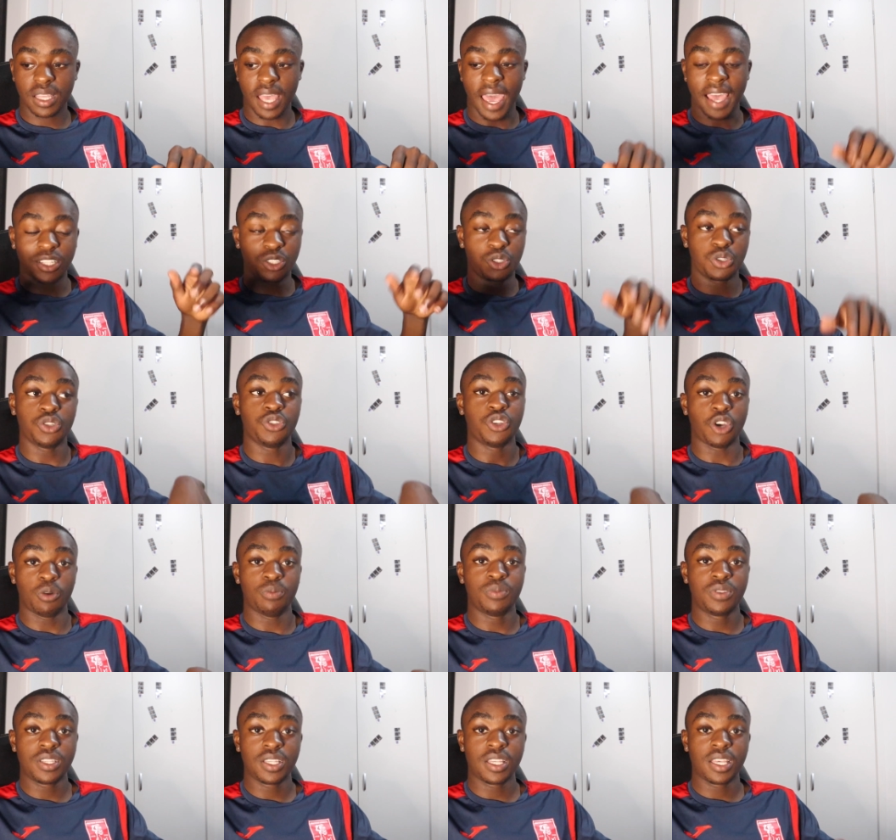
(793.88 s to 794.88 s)
had two
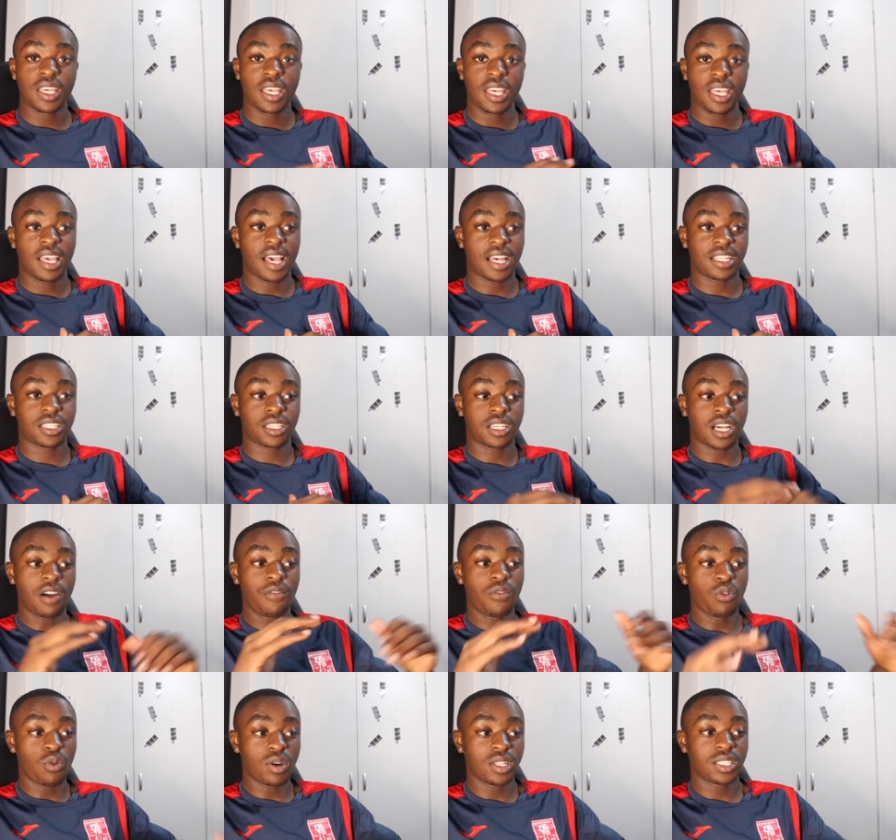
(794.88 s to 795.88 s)
jobs, had to
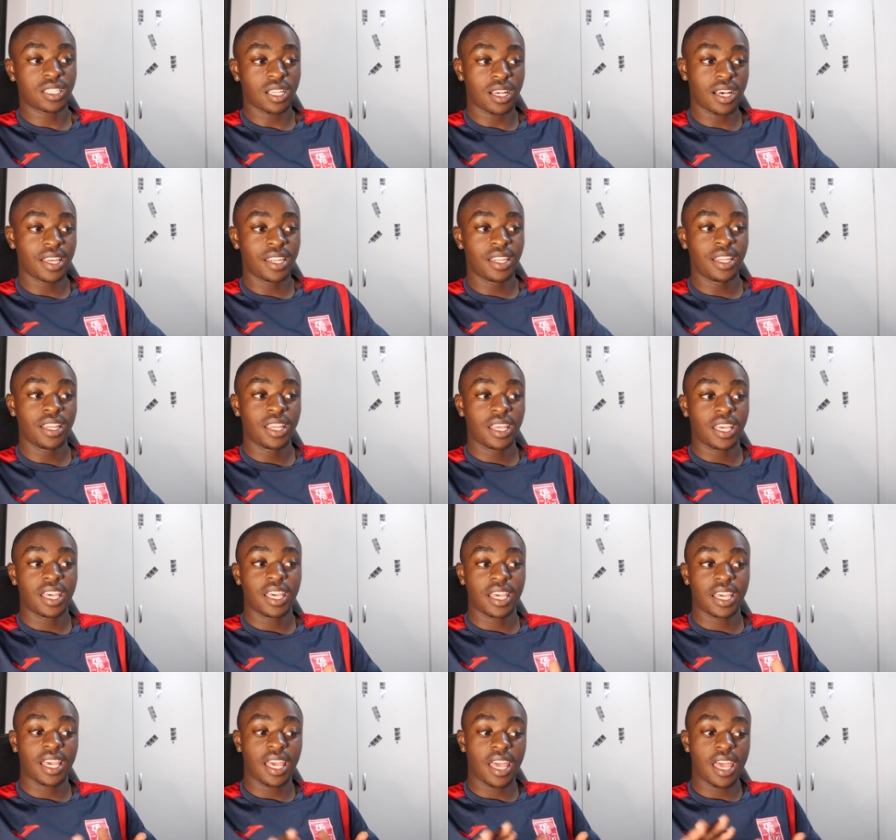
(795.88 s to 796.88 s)
cover one side,
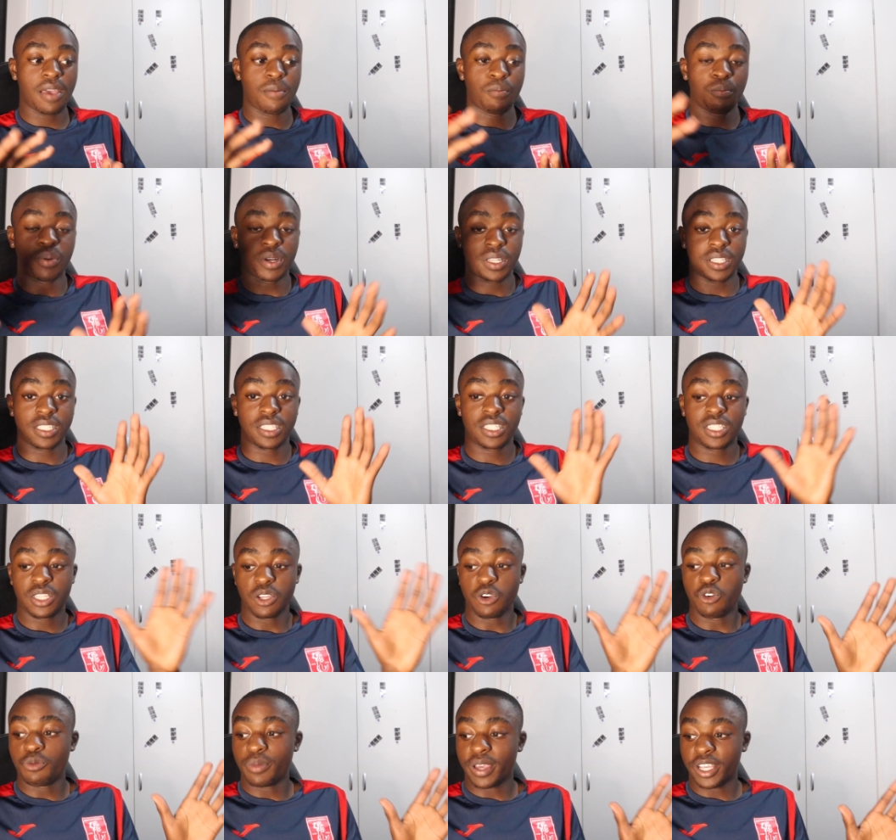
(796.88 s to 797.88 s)
but
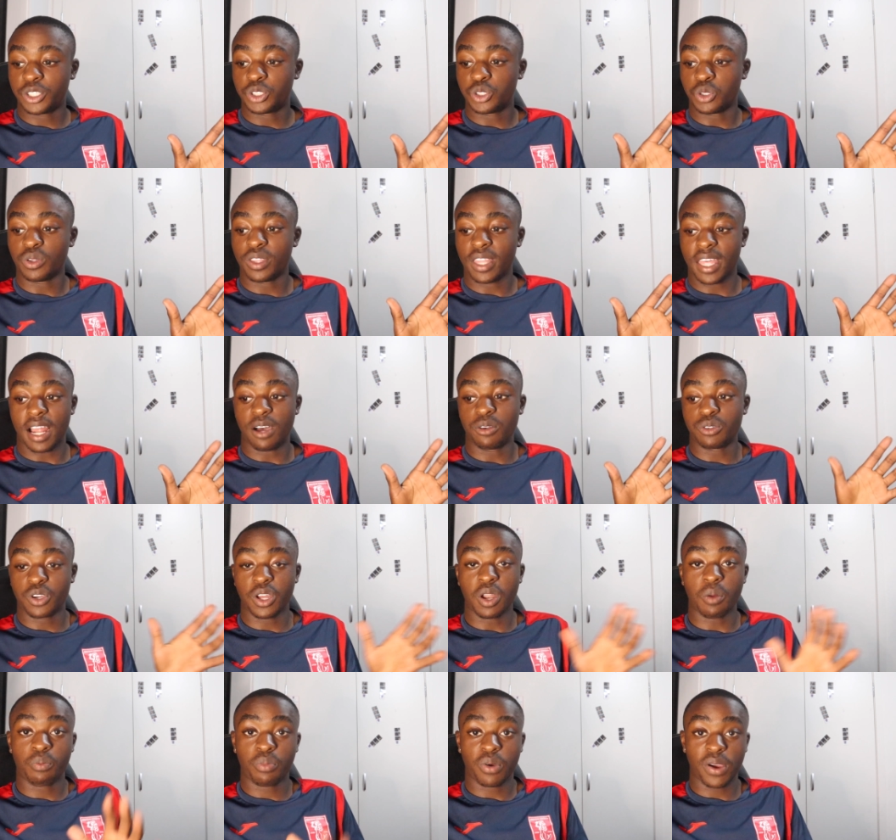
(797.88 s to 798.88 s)
still make sure that I was
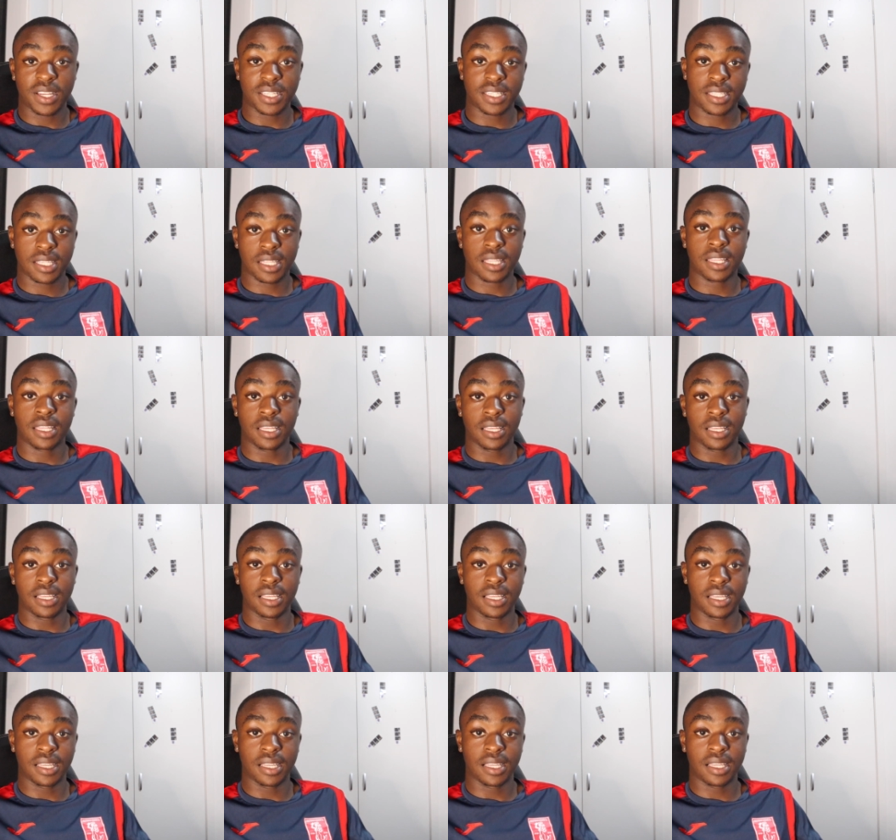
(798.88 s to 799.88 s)
going to press
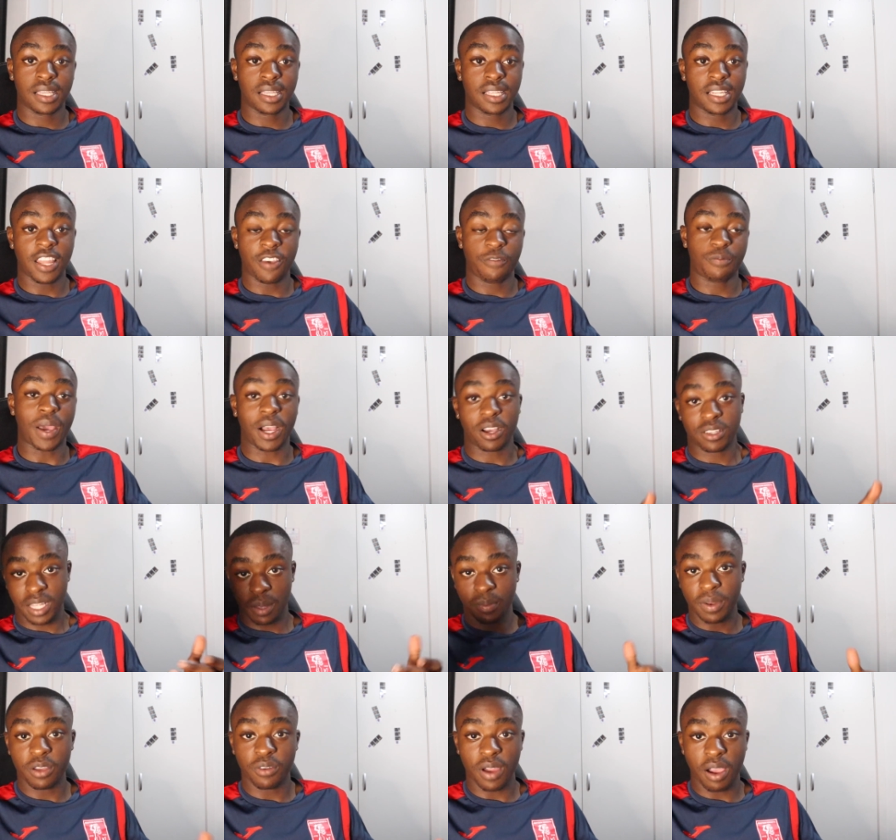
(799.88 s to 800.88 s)
the left back because
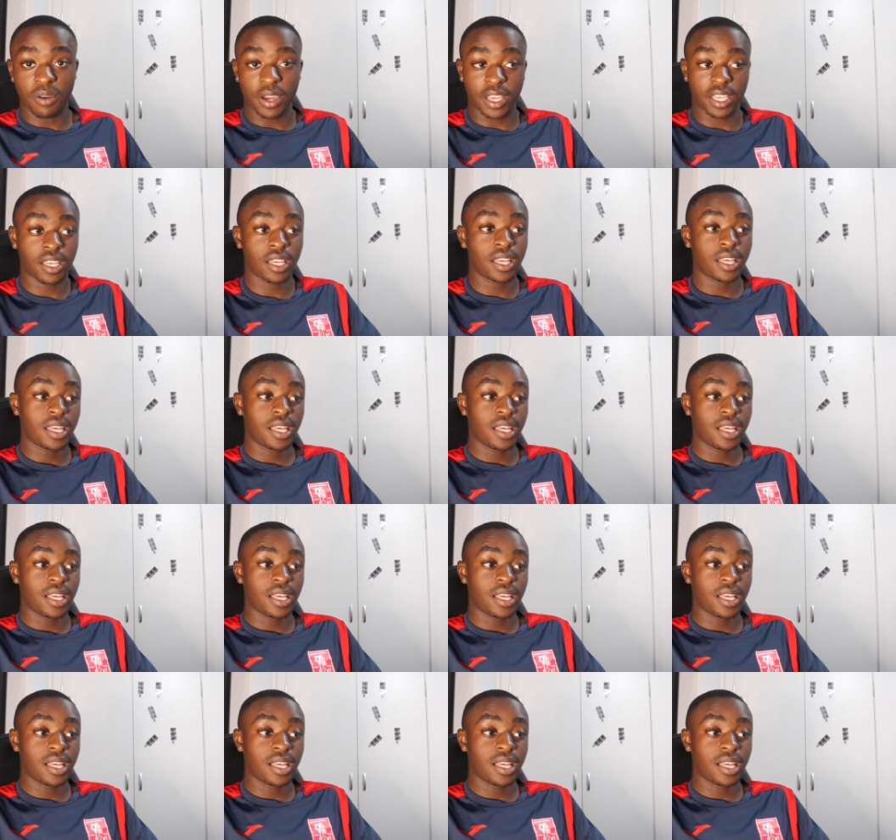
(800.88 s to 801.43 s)
I play right wing.